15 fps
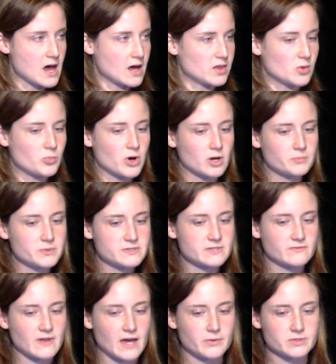And the purpose
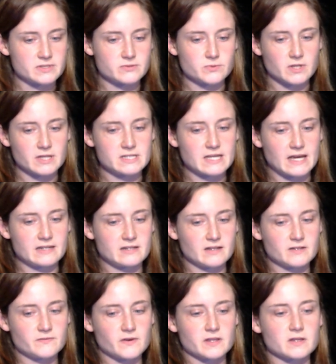of that was really to
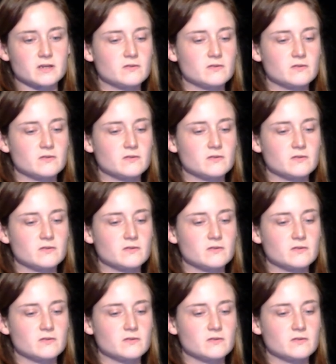identify the